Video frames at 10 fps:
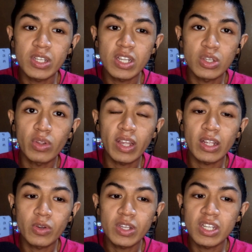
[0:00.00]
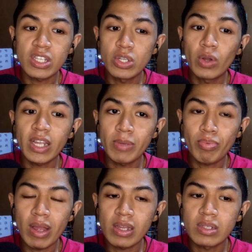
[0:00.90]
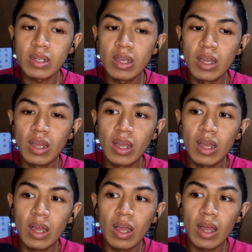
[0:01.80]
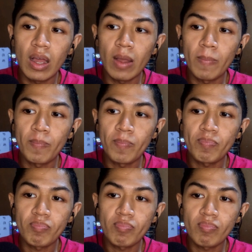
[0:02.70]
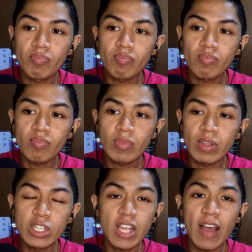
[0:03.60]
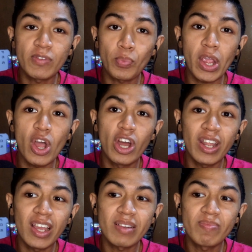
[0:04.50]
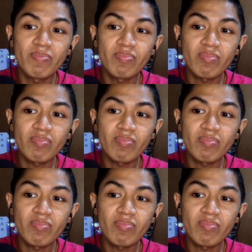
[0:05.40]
Christians don't get depressed. You just have to pray on it.